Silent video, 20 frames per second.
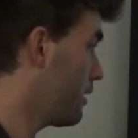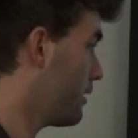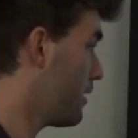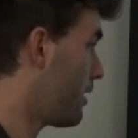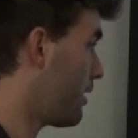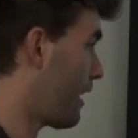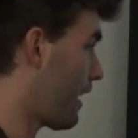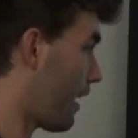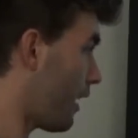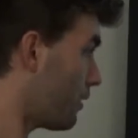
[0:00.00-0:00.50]

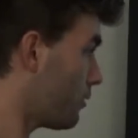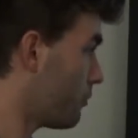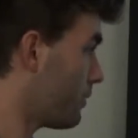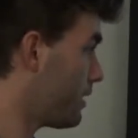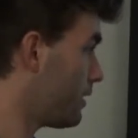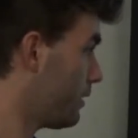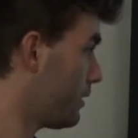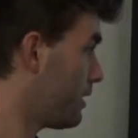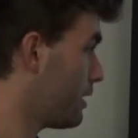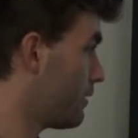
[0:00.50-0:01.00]
Now, how do
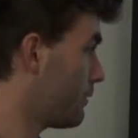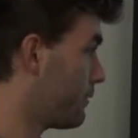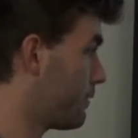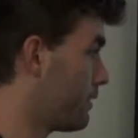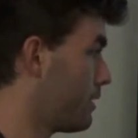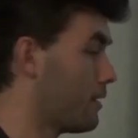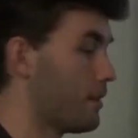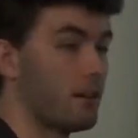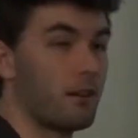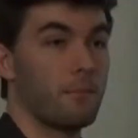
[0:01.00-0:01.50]
we
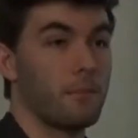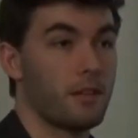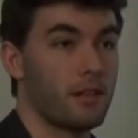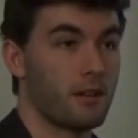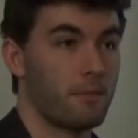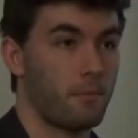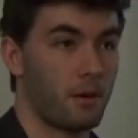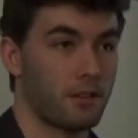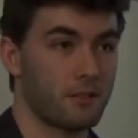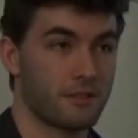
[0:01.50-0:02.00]
leave the
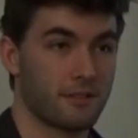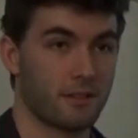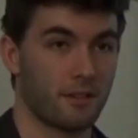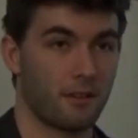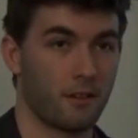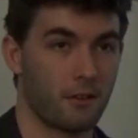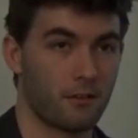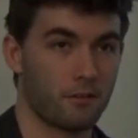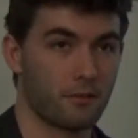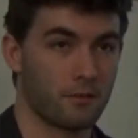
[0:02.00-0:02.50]
intermediate bunches
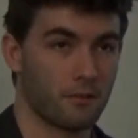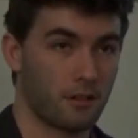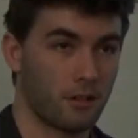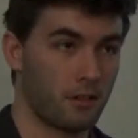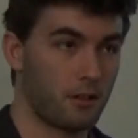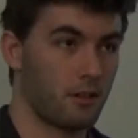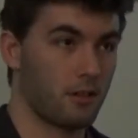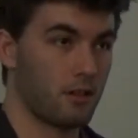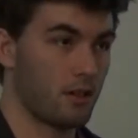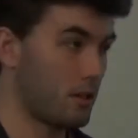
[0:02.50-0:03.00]
alone?
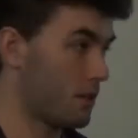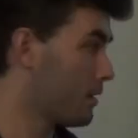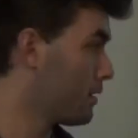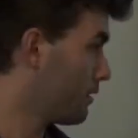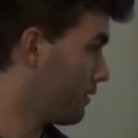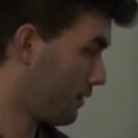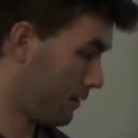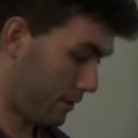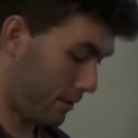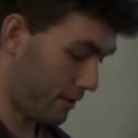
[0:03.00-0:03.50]

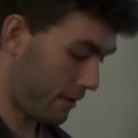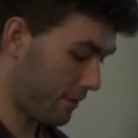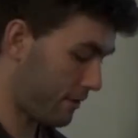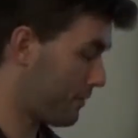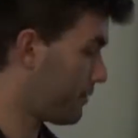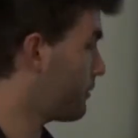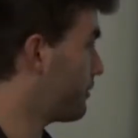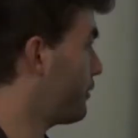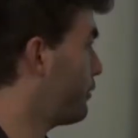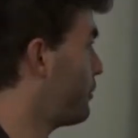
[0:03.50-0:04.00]
You
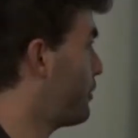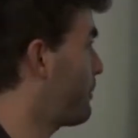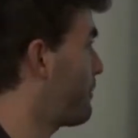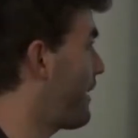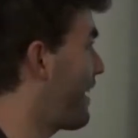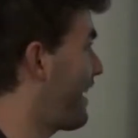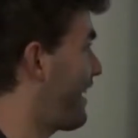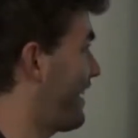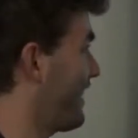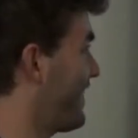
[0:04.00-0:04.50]
need to do a little bit of
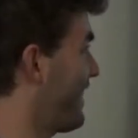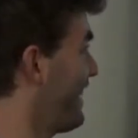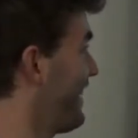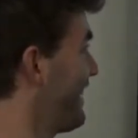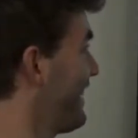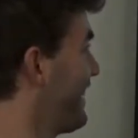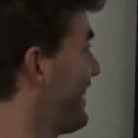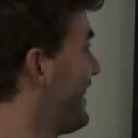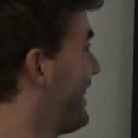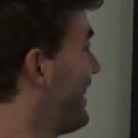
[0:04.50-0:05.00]
math.
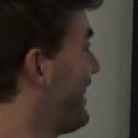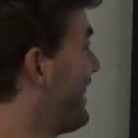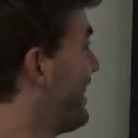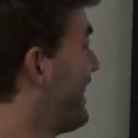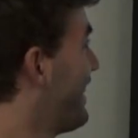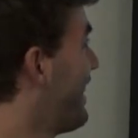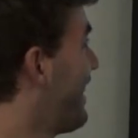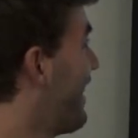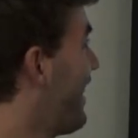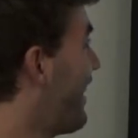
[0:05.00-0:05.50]

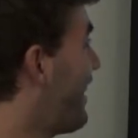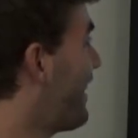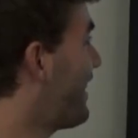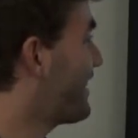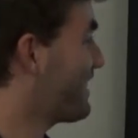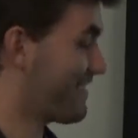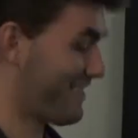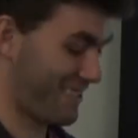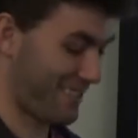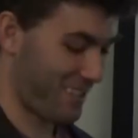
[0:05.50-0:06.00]

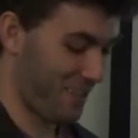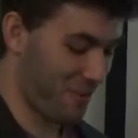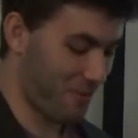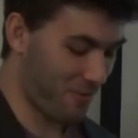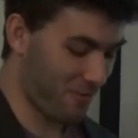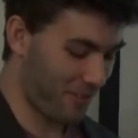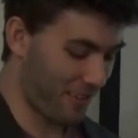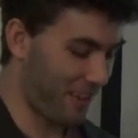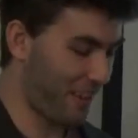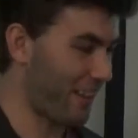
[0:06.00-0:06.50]

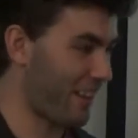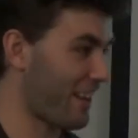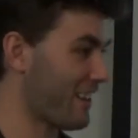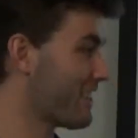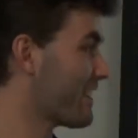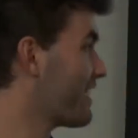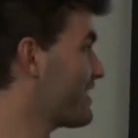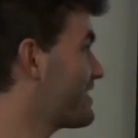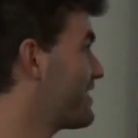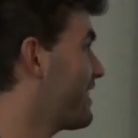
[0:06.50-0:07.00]
So,
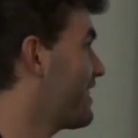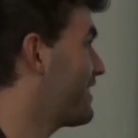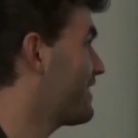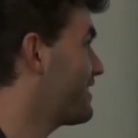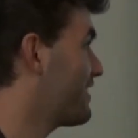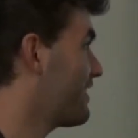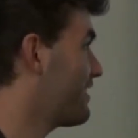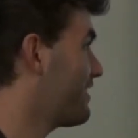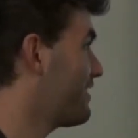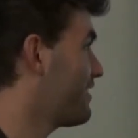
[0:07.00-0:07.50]
like I
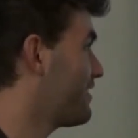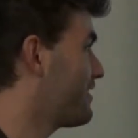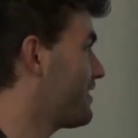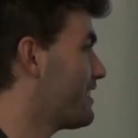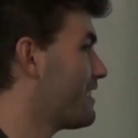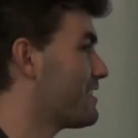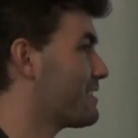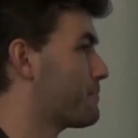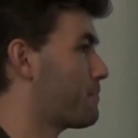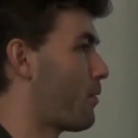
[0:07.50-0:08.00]
said,
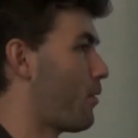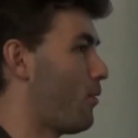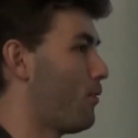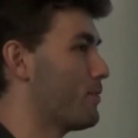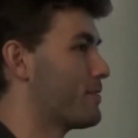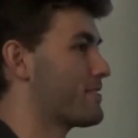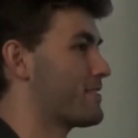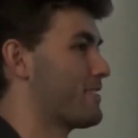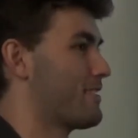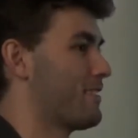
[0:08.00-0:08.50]
these
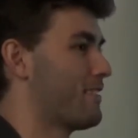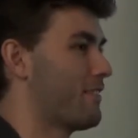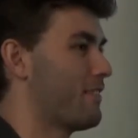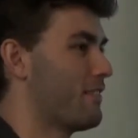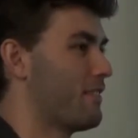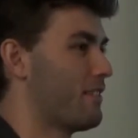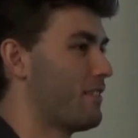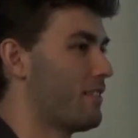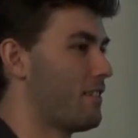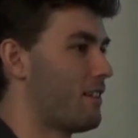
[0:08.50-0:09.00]
pulsed
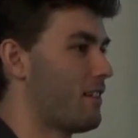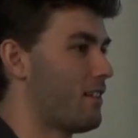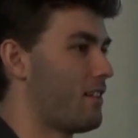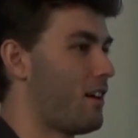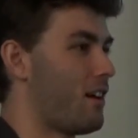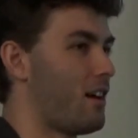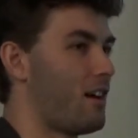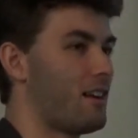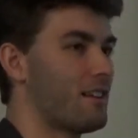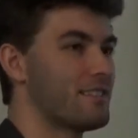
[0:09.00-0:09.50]

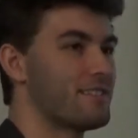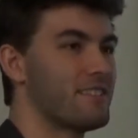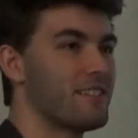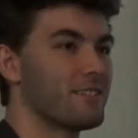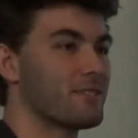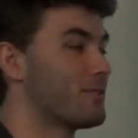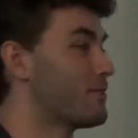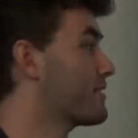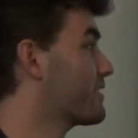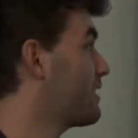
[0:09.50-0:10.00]

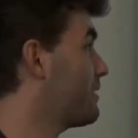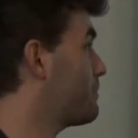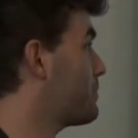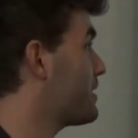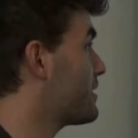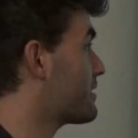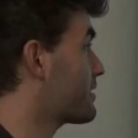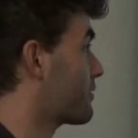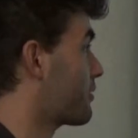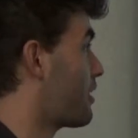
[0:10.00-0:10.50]
signals can
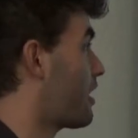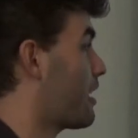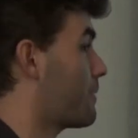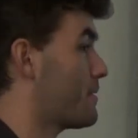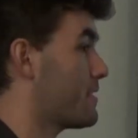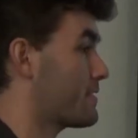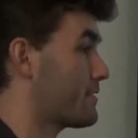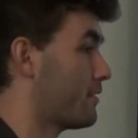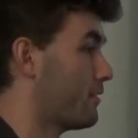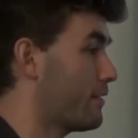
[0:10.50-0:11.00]
be described
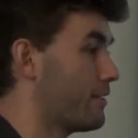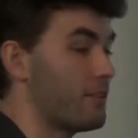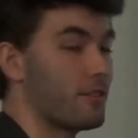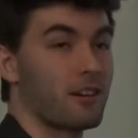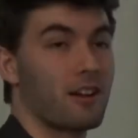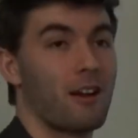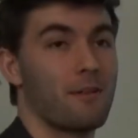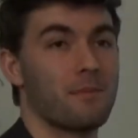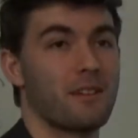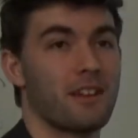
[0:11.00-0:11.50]
as a linear
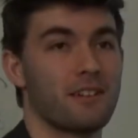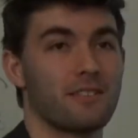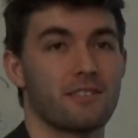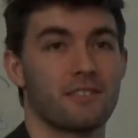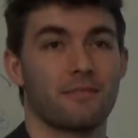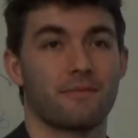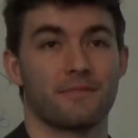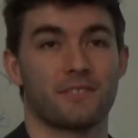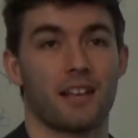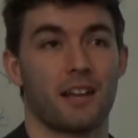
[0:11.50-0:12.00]

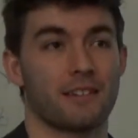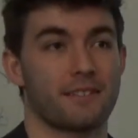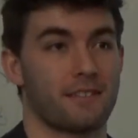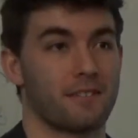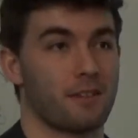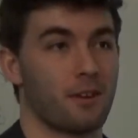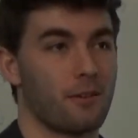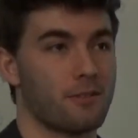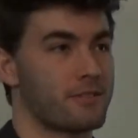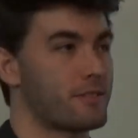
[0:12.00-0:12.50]
combination of sines
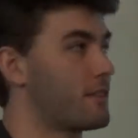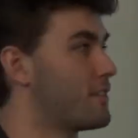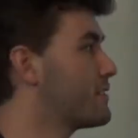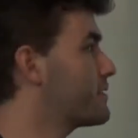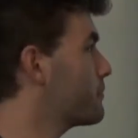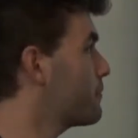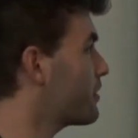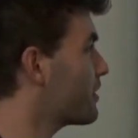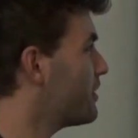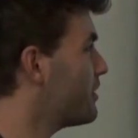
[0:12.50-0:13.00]
and
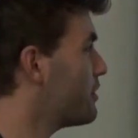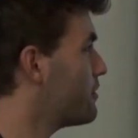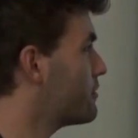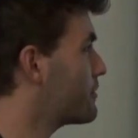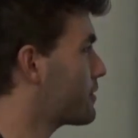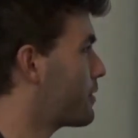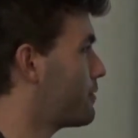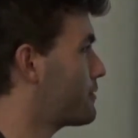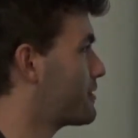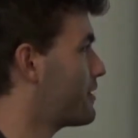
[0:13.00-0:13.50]
cosines. We're going to
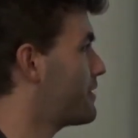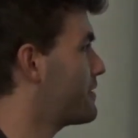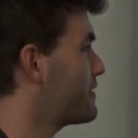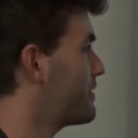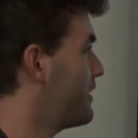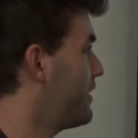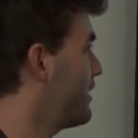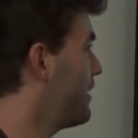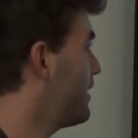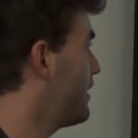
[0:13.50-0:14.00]
use cosines.